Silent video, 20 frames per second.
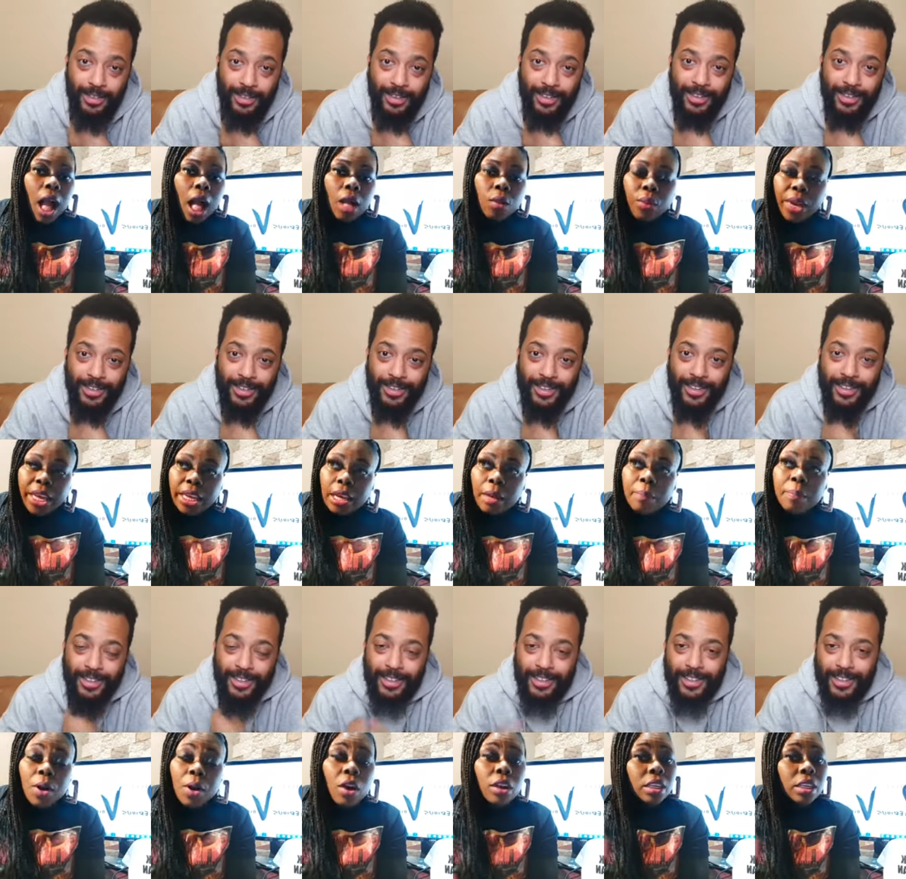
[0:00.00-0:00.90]
Speaker 1: I'll wake up
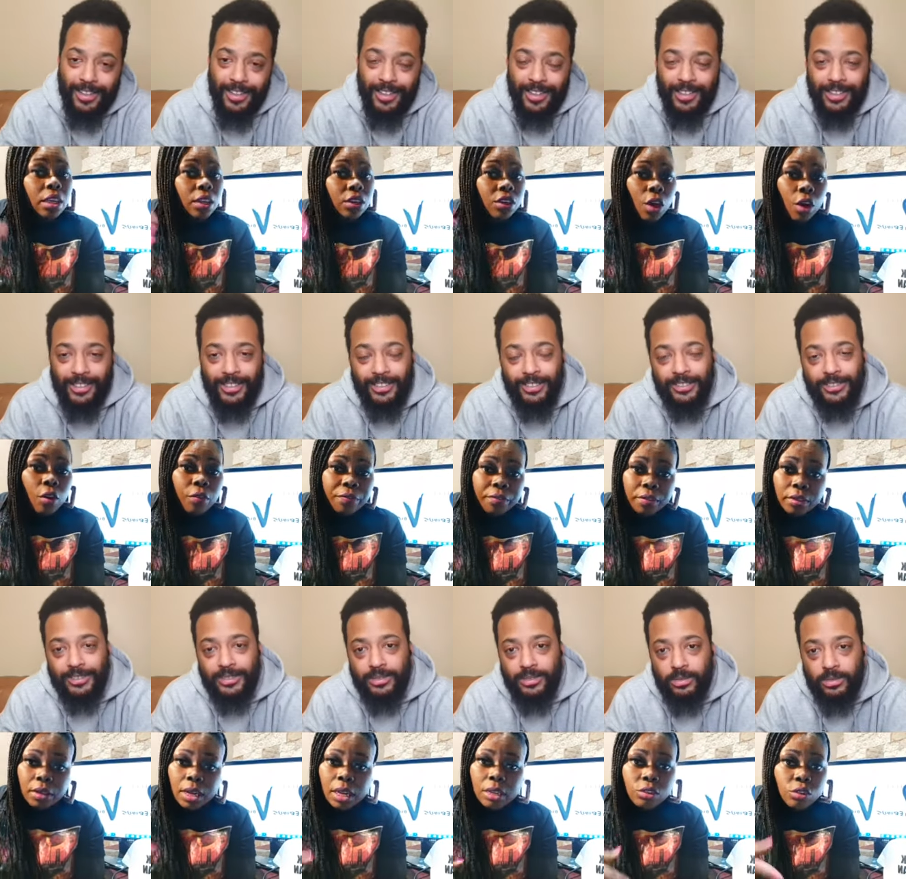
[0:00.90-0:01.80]
early and go
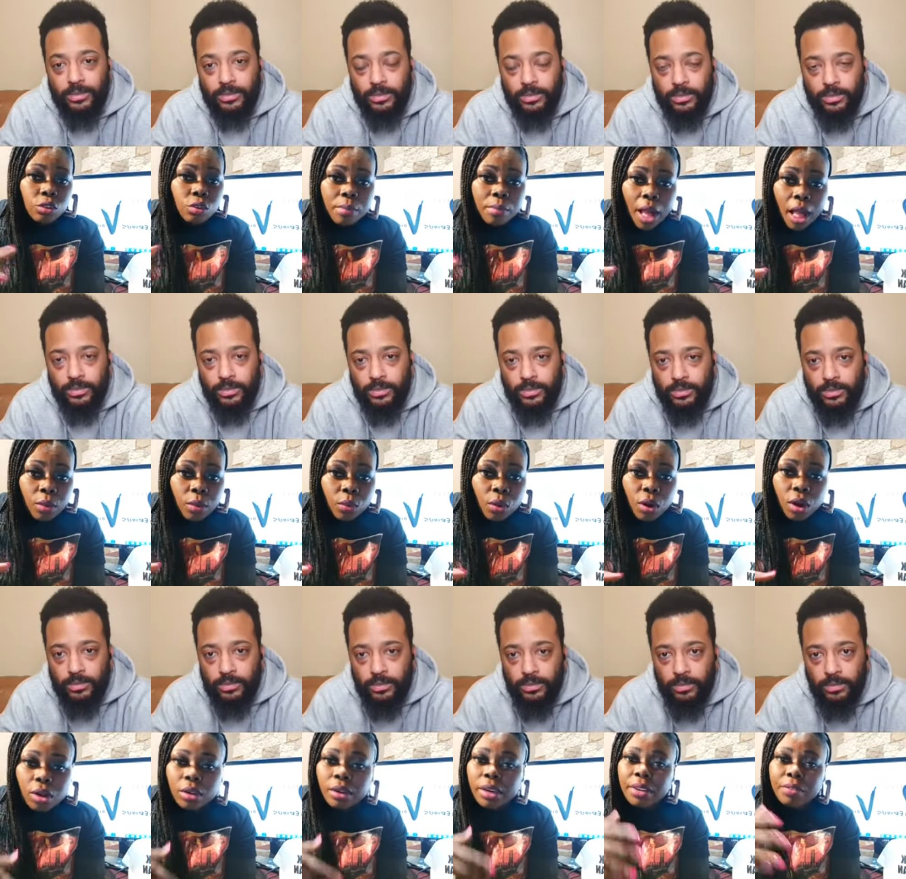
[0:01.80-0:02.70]
for a two mile
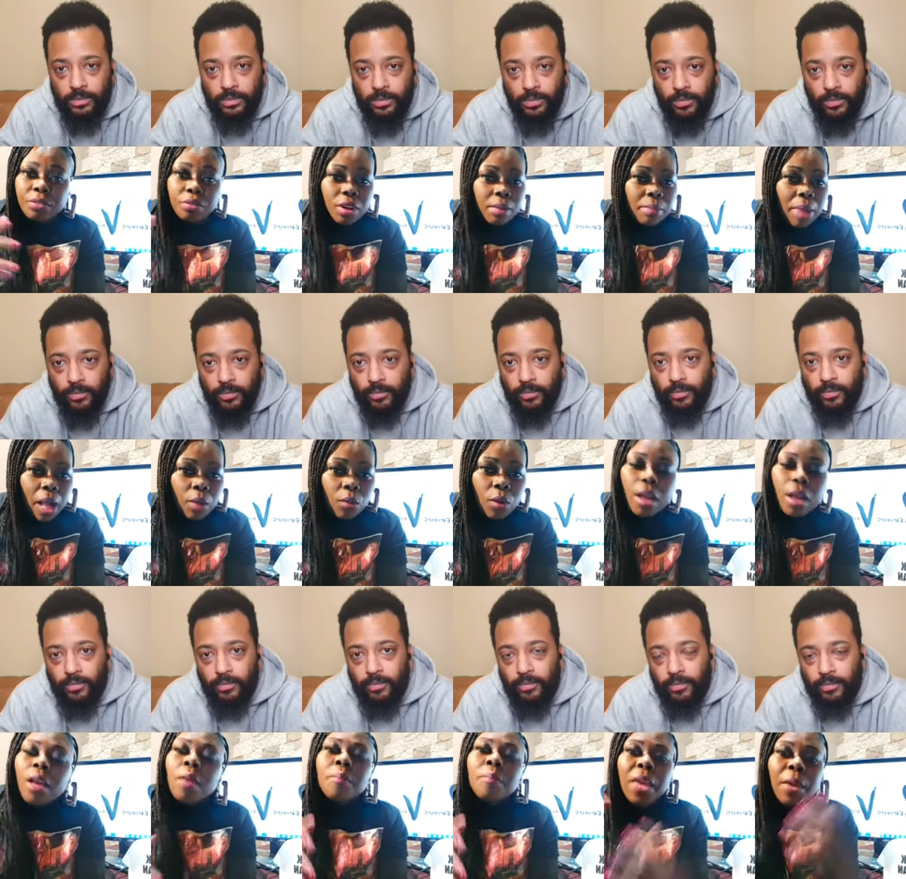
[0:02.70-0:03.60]
walk or a three mile walk.
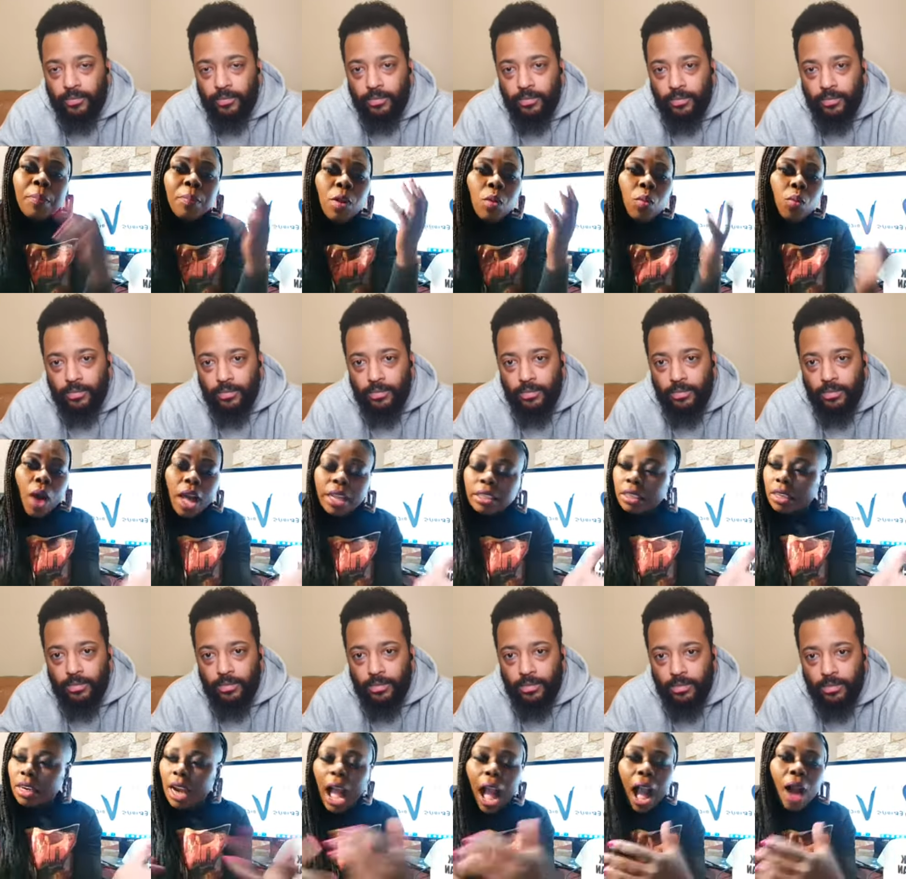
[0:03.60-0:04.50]
People
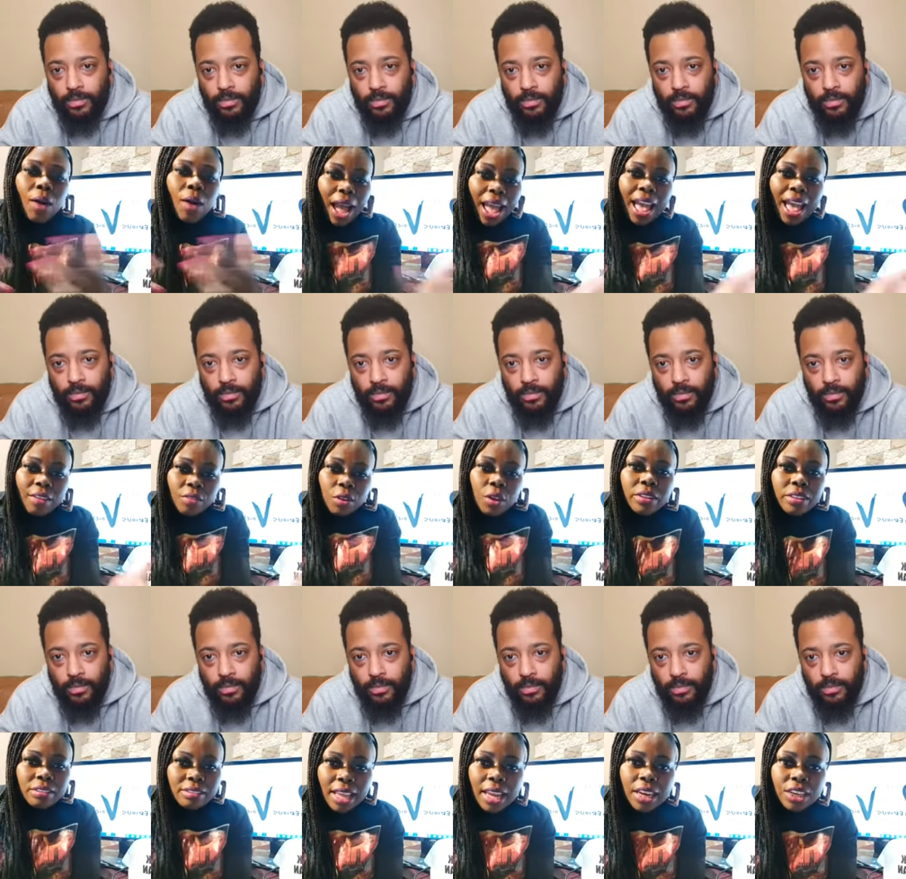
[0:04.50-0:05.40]
wonder how I have all
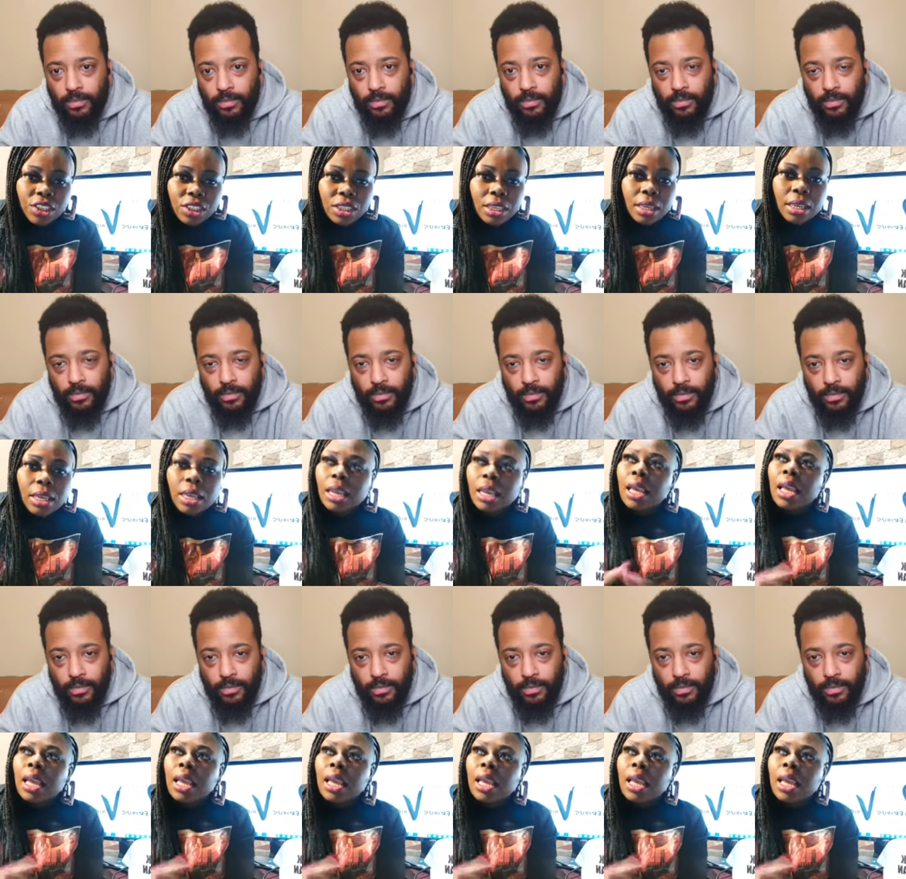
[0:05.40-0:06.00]
this energy.